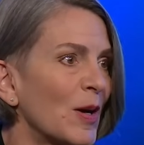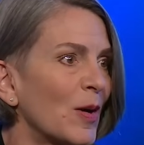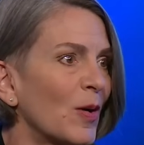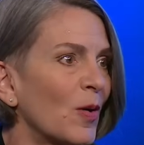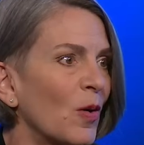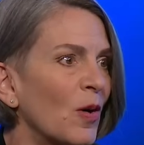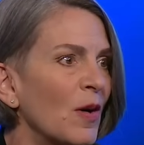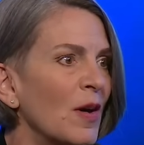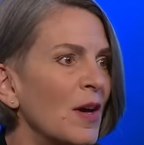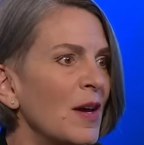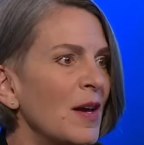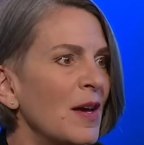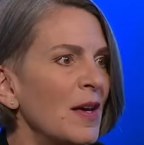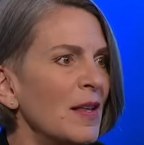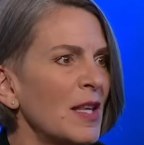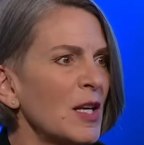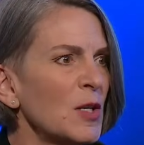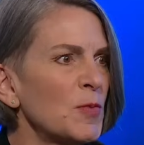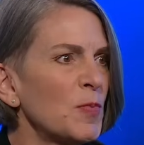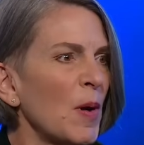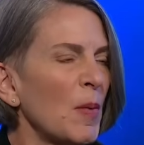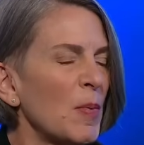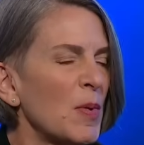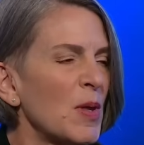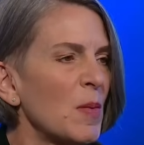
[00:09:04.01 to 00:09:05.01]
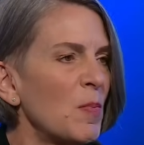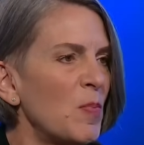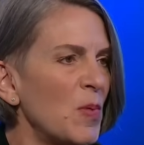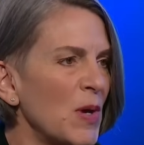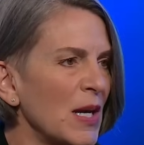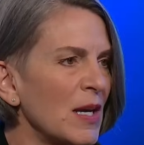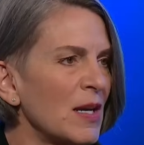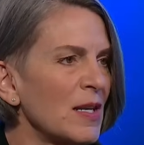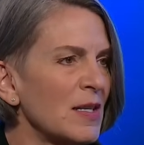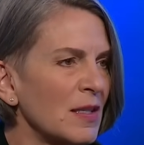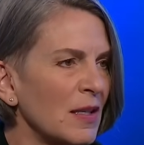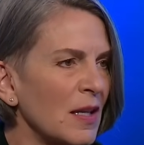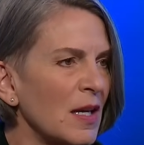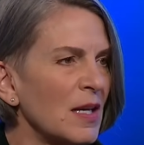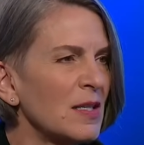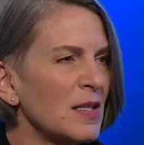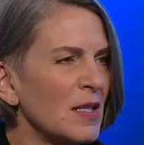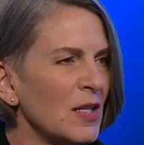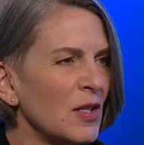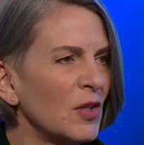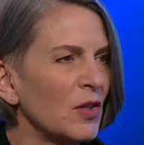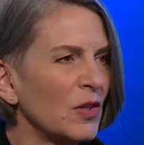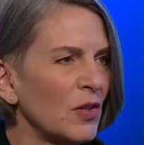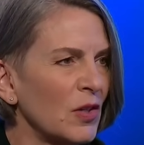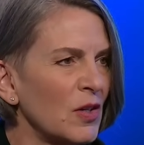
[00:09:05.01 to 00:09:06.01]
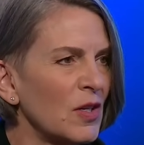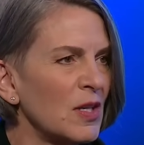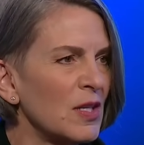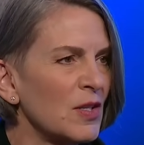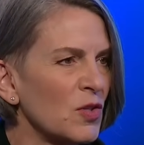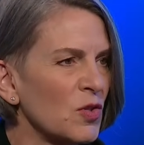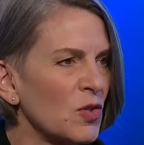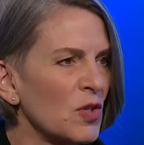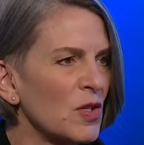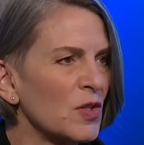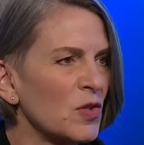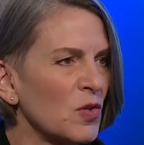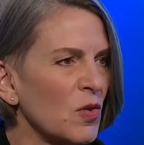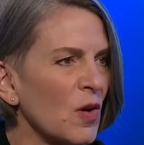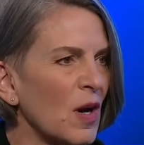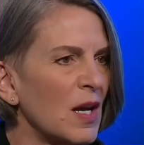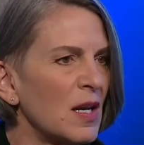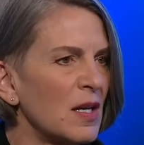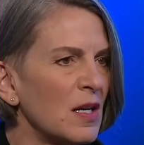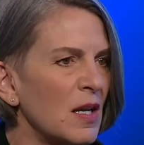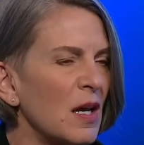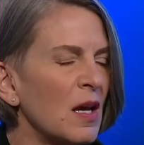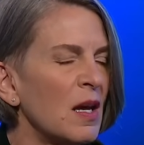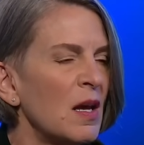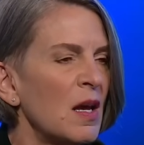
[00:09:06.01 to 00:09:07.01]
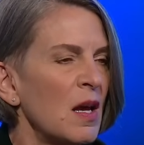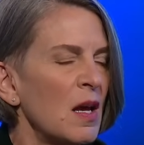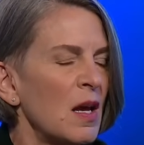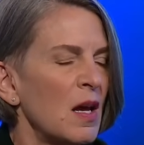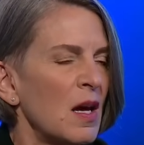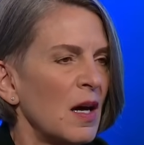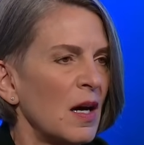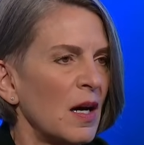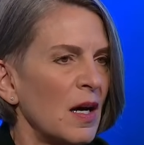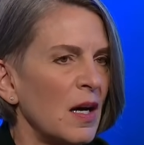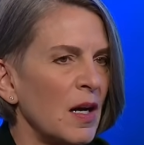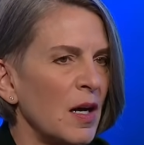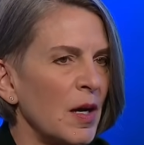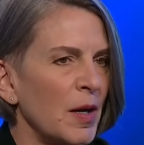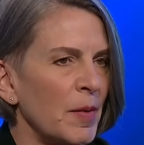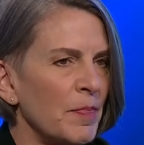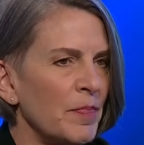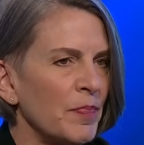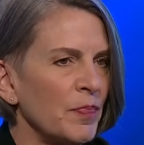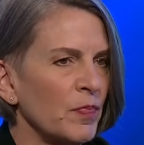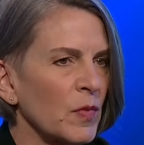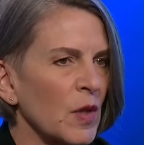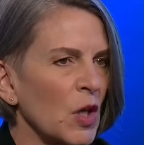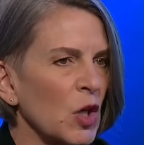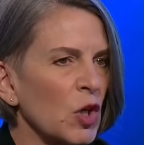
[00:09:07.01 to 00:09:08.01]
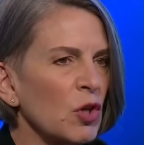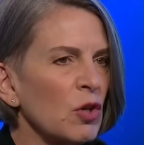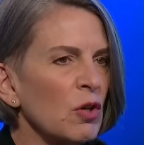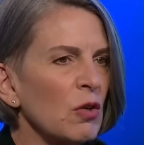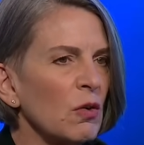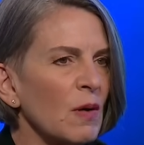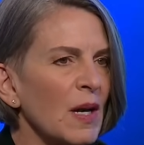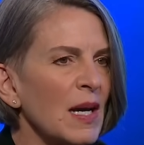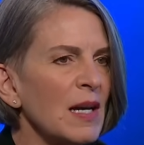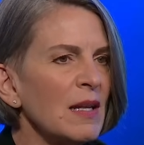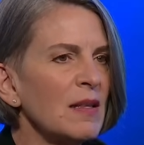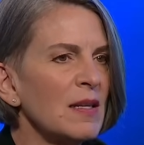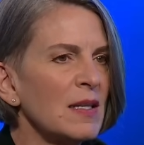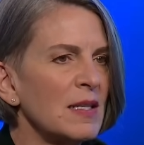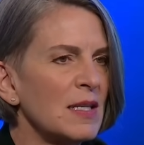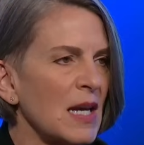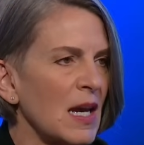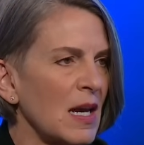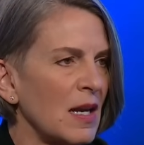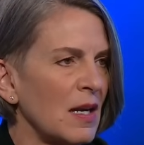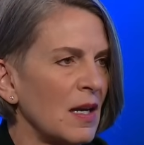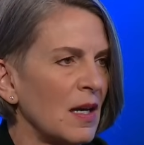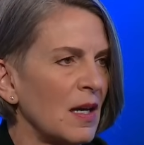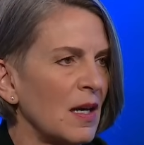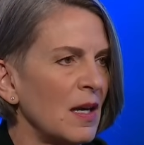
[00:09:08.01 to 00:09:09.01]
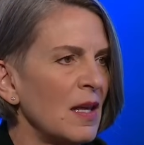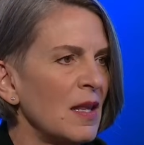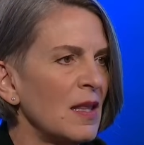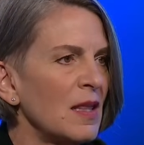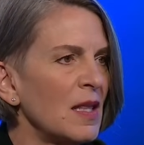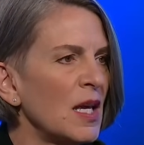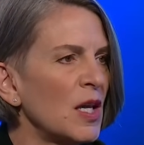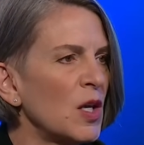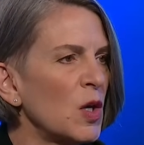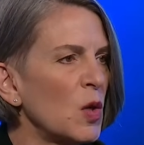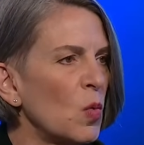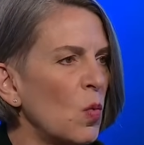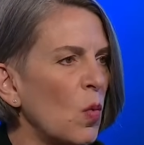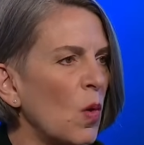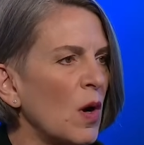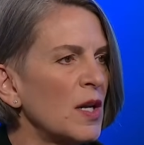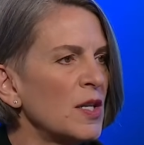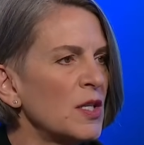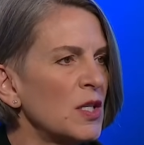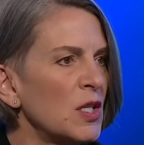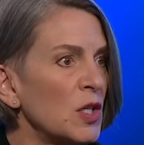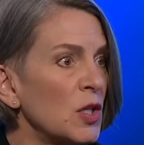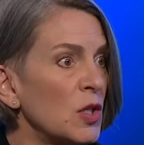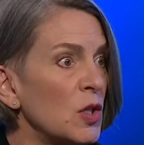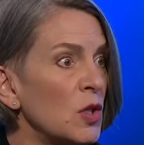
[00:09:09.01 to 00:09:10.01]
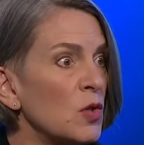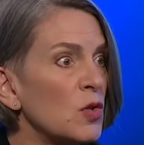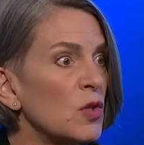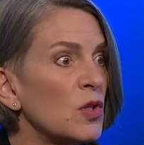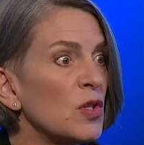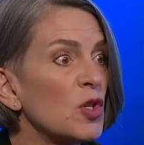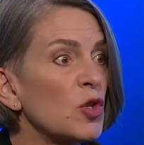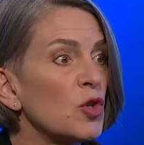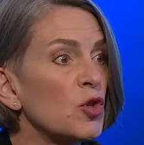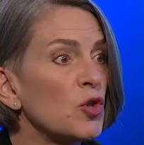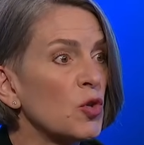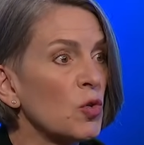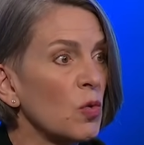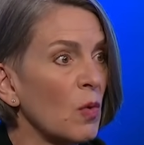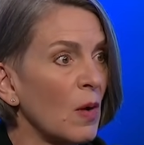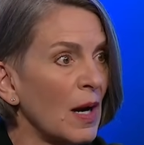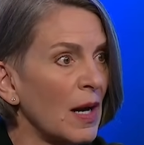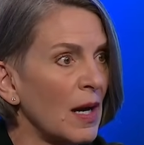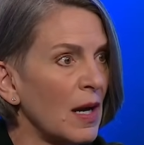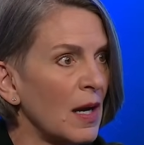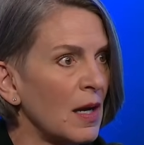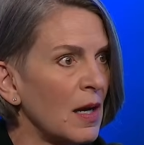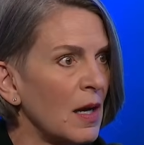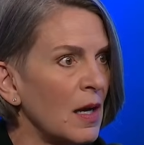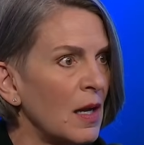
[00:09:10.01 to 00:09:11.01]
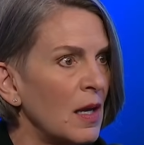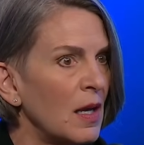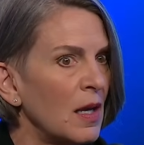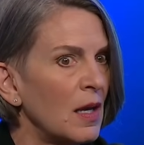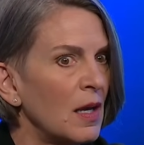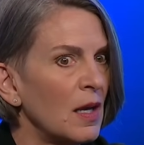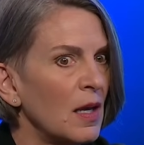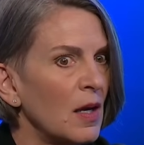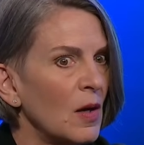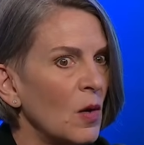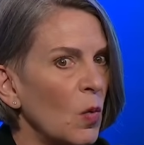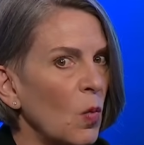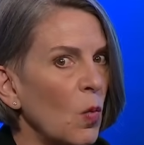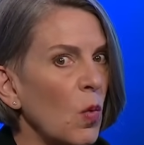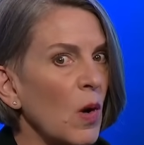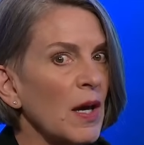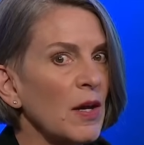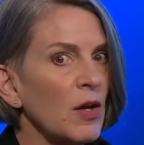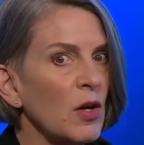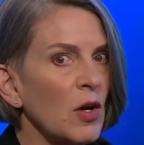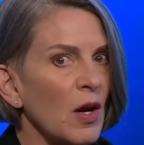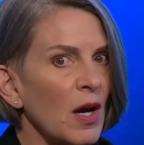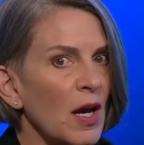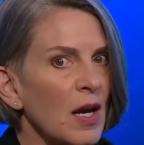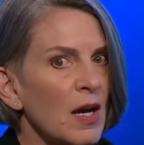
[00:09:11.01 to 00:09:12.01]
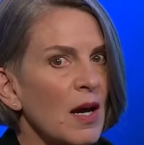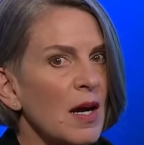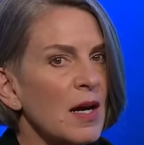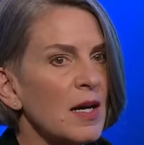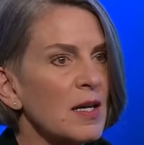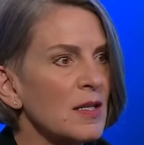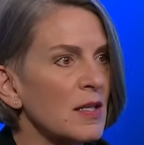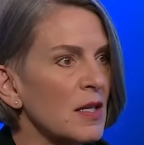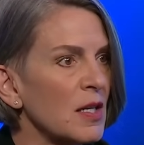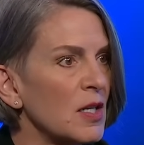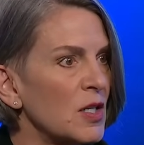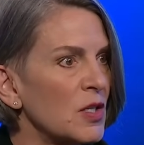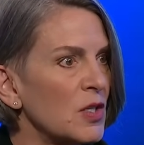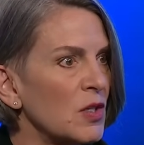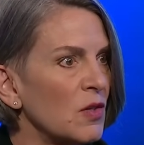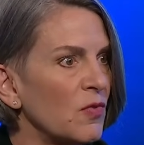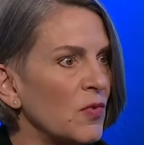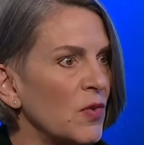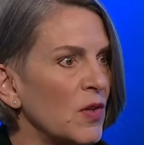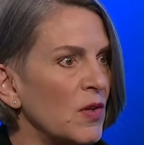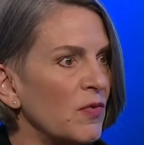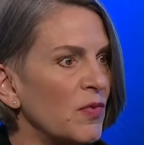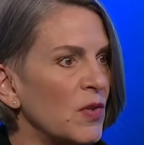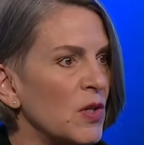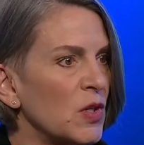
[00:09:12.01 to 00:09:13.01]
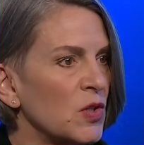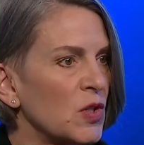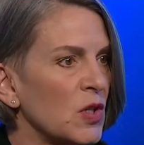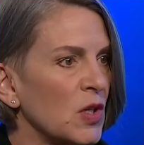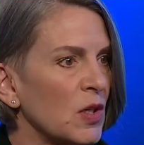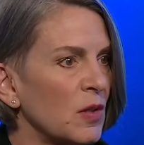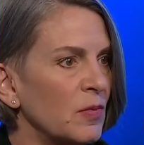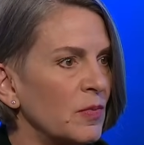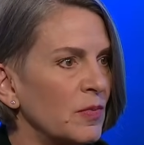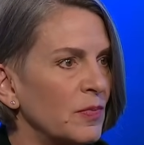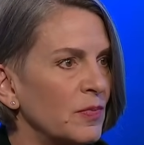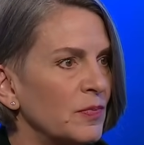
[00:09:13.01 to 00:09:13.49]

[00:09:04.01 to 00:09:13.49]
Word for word: So that's probably the biggest lesson learned is just trying to um, curate the data that you want to use to train what your AI is going to do for the future.